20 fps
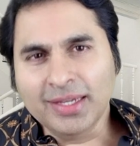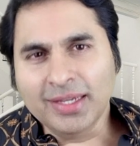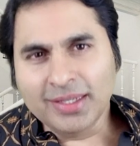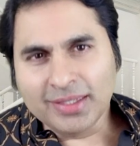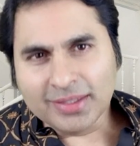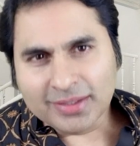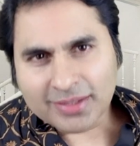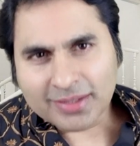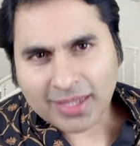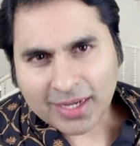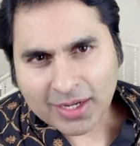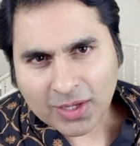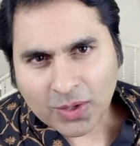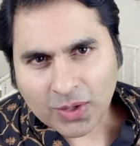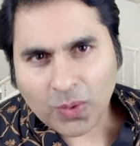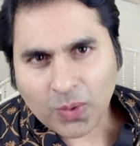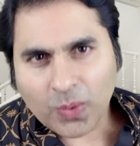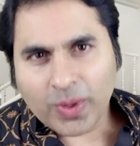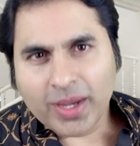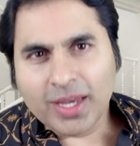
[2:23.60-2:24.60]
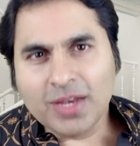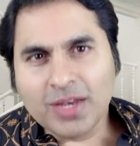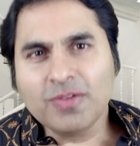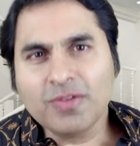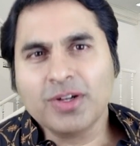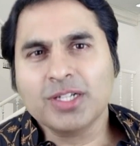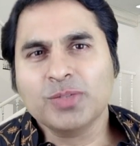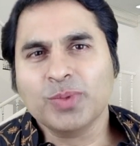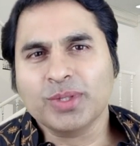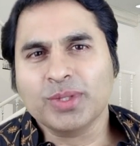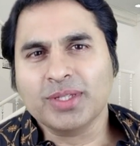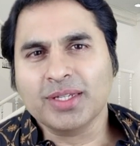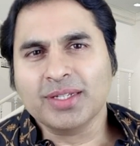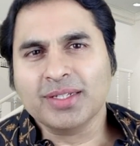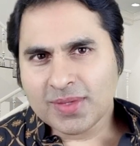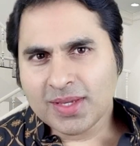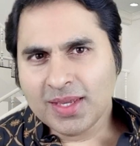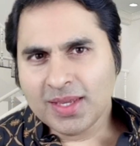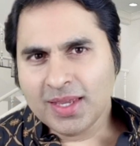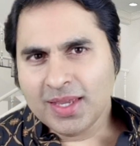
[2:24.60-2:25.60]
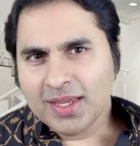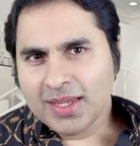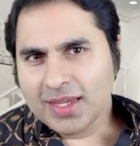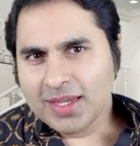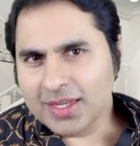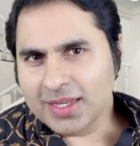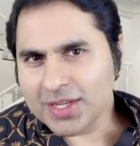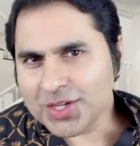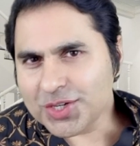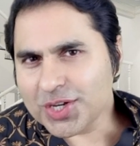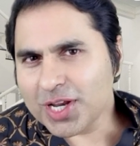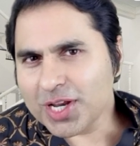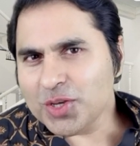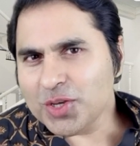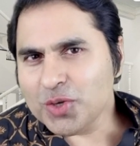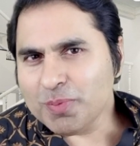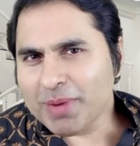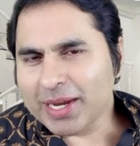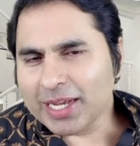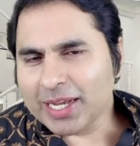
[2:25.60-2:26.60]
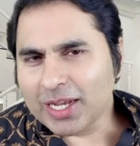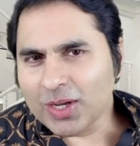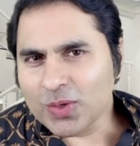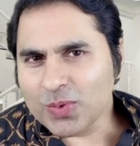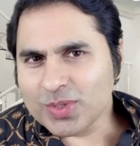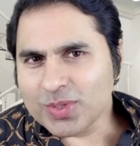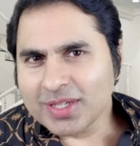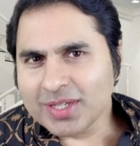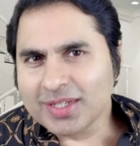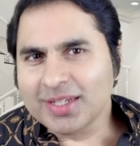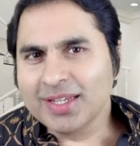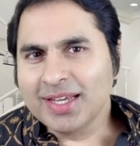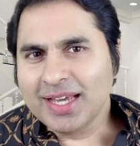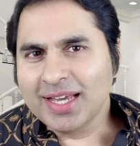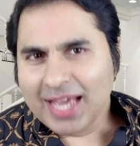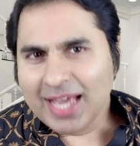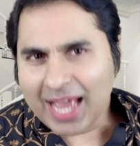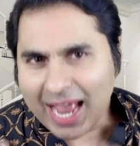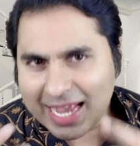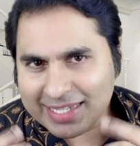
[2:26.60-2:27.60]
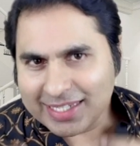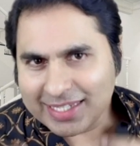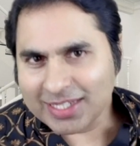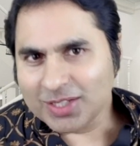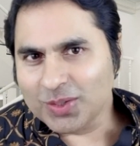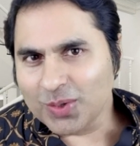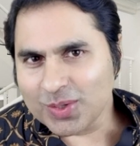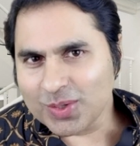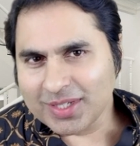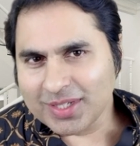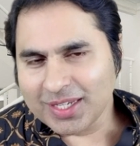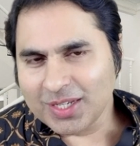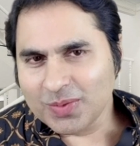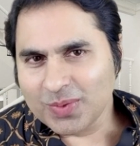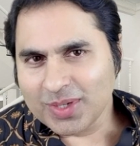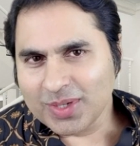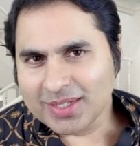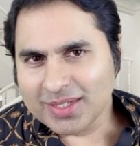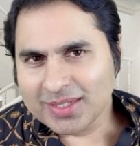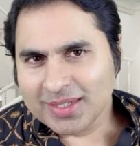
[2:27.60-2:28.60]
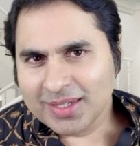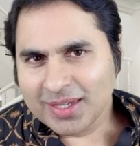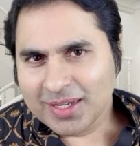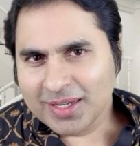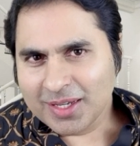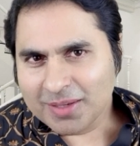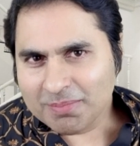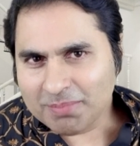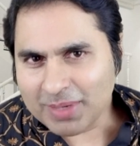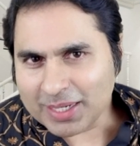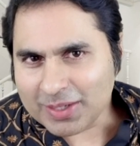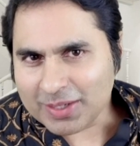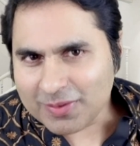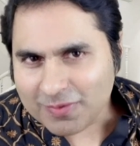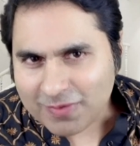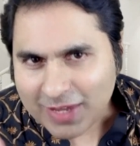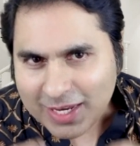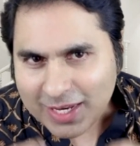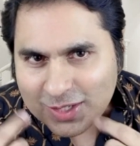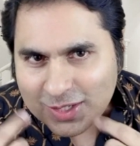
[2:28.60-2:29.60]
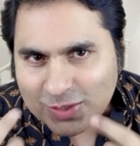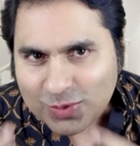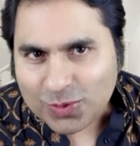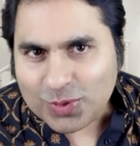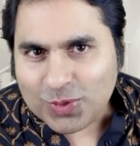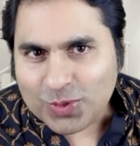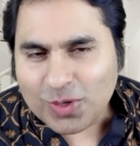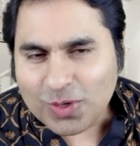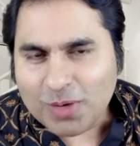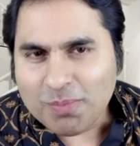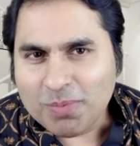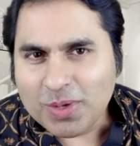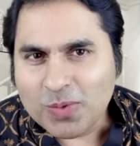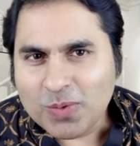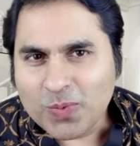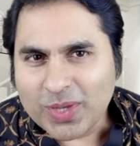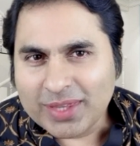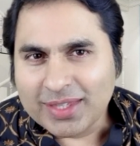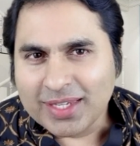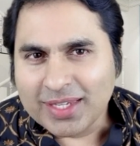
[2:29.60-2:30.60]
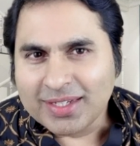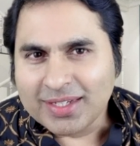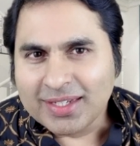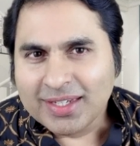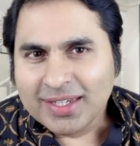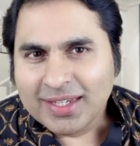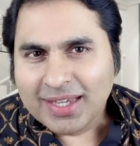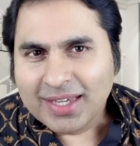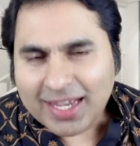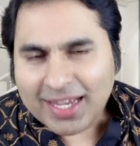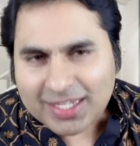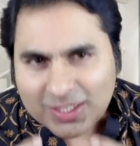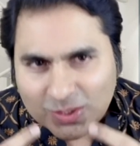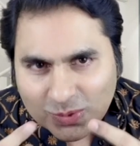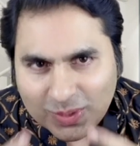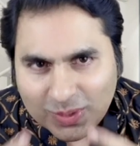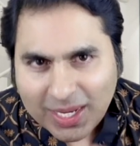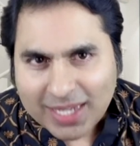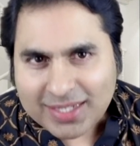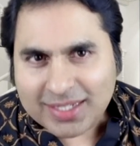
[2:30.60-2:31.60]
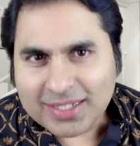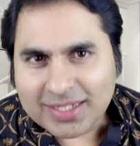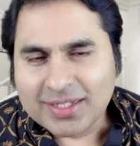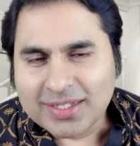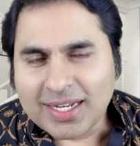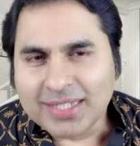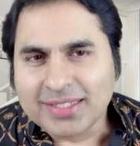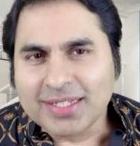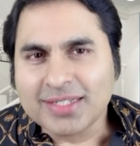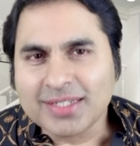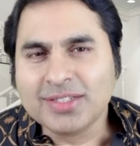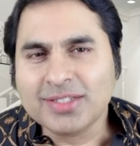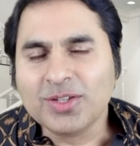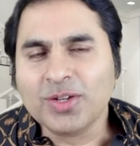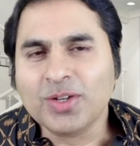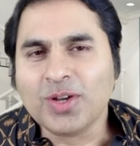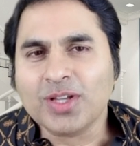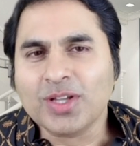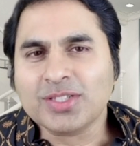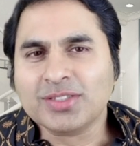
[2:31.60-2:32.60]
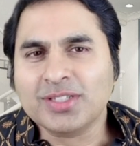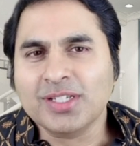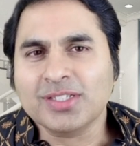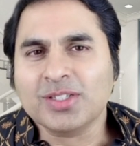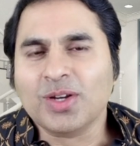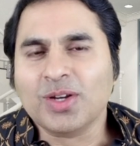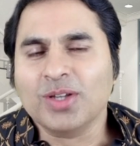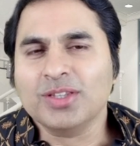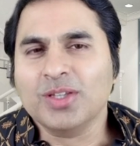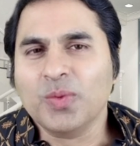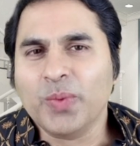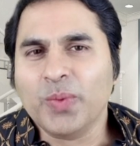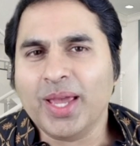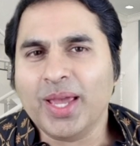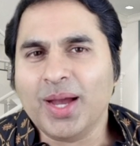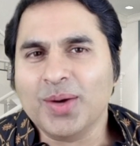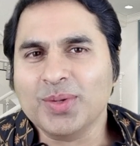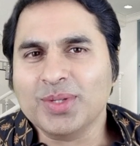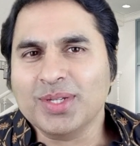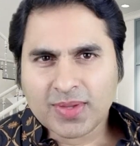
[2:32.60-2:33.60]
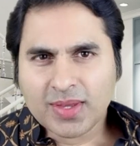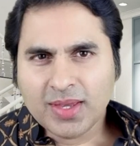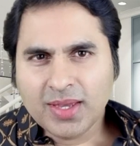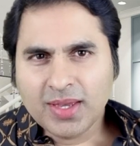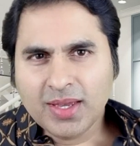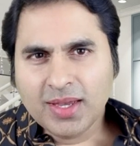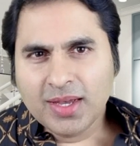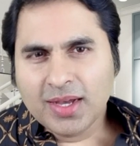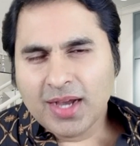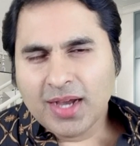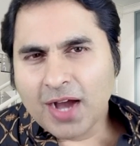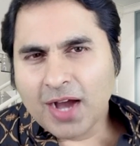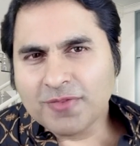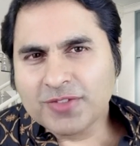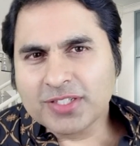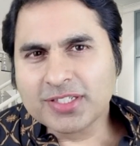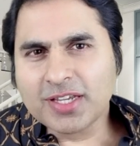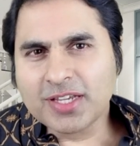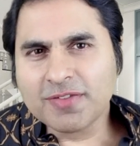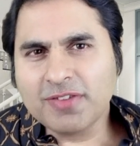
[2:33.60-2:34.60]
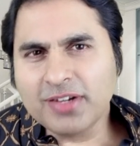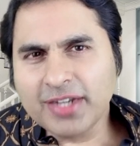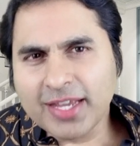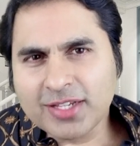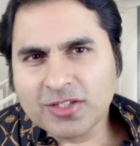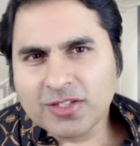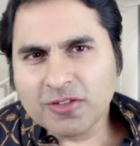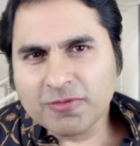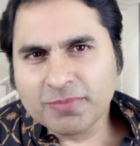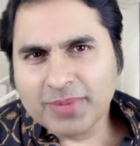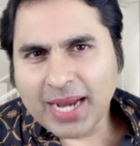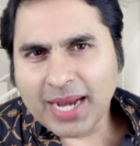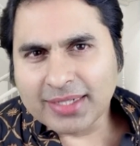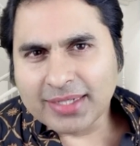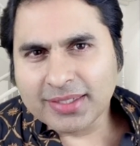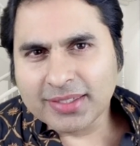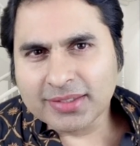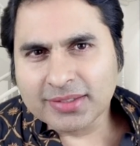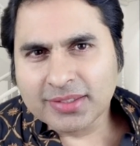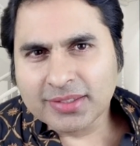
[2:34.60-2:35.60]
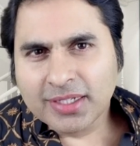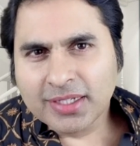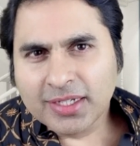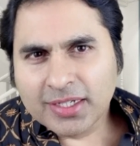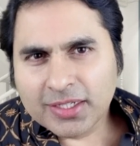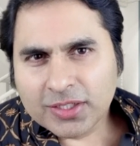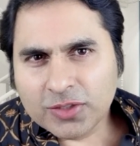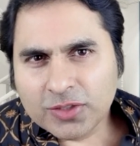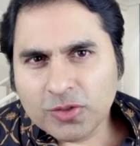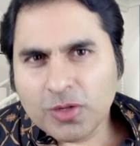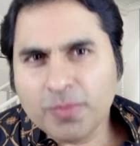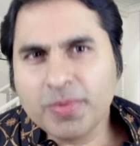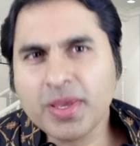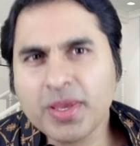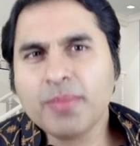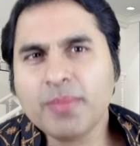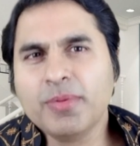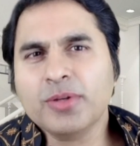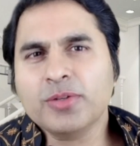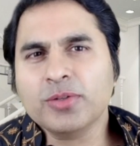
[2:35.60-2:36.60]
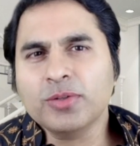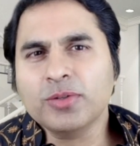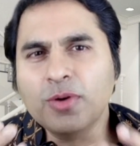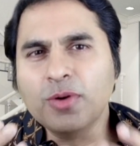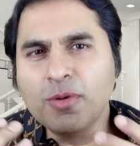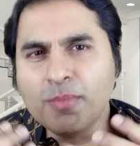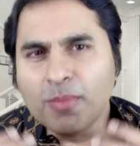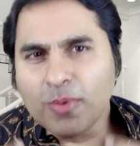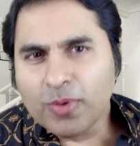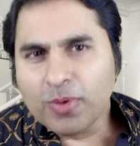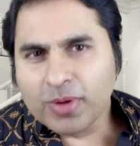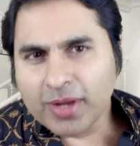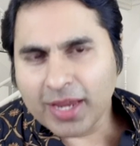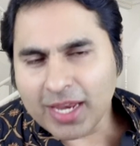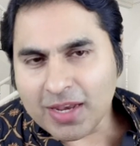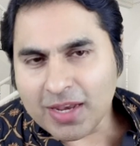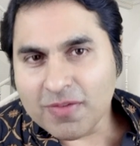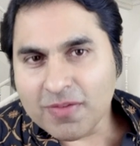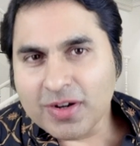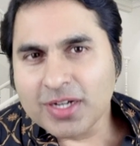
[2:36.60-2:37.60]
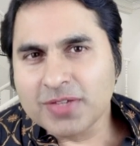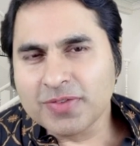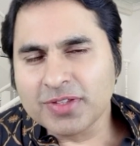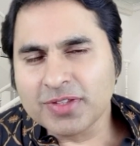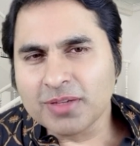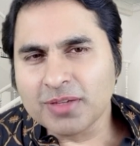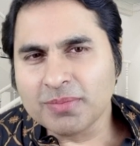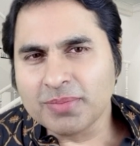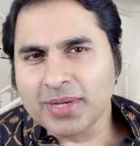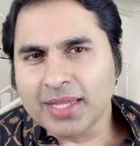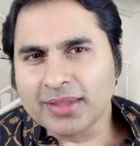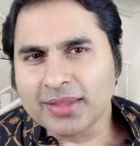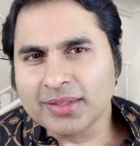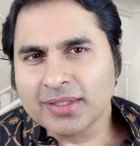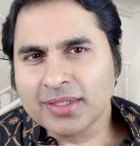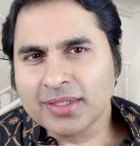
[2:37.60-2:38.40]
Then go inwards with it. Initially you might lose it as it goes inwards, but very soon you will be with it as soon as it touches your nostrils on the way out. After several days of practice, you'll be able to go more inwards with the breath.